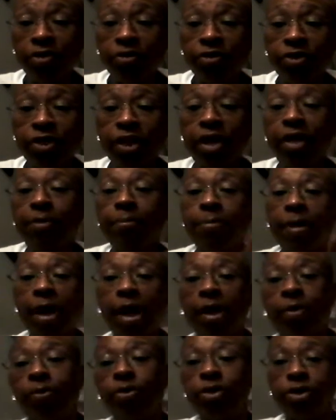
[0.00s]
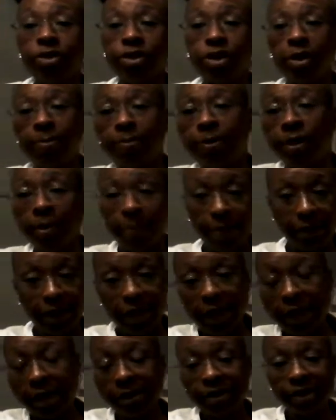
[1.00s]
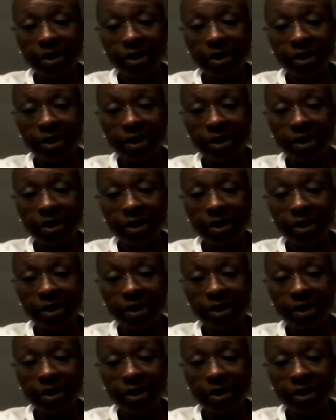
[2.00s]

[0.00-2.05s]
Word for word: for the impact when you're jumping up and down.